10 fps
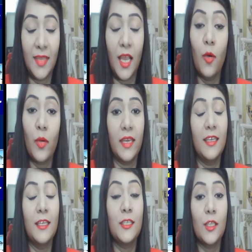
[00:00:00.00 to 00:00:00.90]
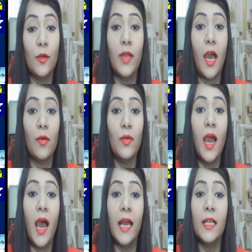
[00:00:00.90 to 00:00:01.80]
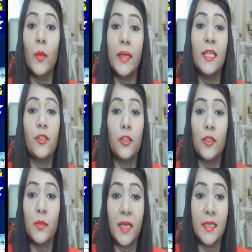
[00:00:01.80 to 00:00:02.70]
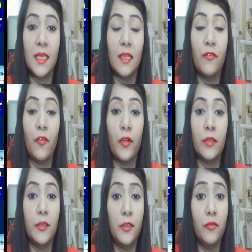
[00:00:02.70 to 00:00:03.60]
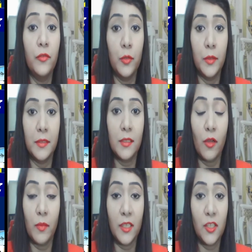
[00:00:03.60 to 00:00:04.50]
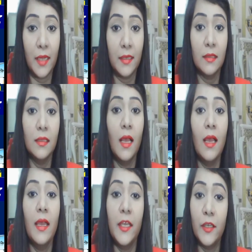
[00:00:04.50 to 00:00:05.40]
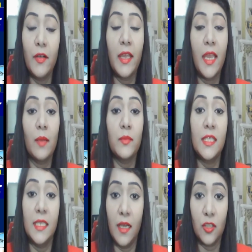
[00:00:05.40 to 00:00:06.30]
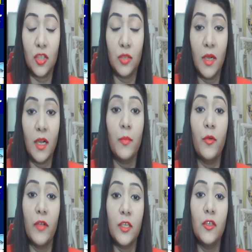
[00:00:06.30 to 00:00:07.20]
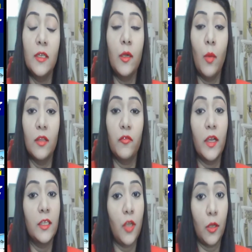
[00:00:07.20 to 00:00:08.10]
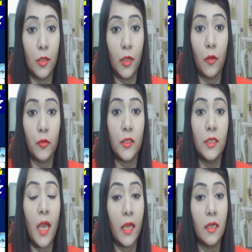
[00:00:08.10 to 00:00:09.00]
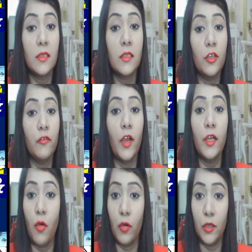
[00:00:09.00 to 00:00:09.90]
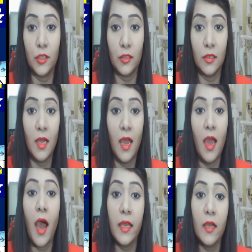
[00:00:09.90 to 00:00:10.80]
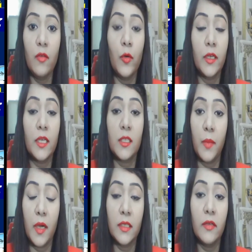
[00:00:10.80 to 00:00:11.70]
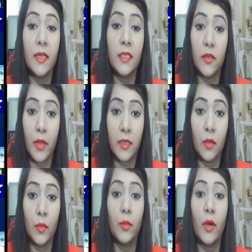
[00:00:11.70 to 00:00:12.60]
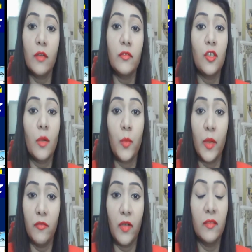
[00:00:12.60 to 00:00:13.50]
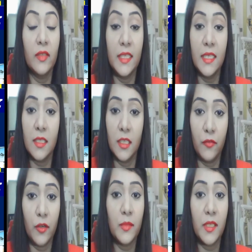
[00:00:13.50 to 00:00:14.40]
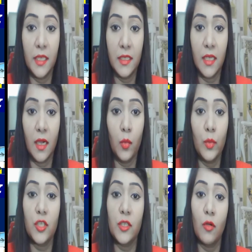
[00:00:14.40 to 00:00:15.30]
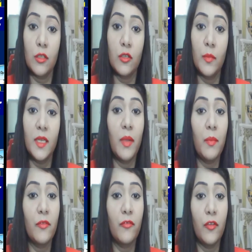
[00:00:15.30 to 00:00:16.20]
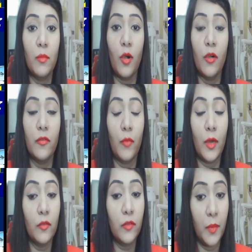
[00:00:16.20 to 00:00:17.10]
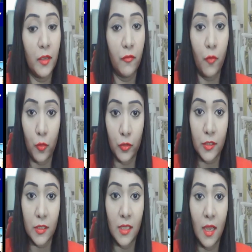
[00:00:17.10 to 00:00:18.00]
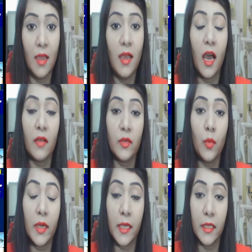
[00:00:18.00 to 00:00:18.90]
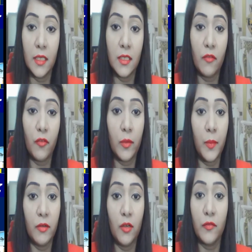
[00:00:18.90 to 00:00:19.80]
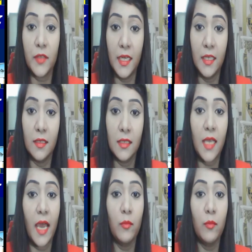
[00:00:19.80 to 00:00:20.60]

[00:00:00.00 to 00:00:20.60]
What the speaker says: Okay, so now I'll quickly introduce myself for the new viewers on my channel. Here I am, CA Ashima, a professionally qualified chartered accountant and a certified auditor. I have worked as a partner and a director with one of the top 25 leading CA firms in India, which has also been a member firm of one of the big fours. After working in India for a period of 10 years, I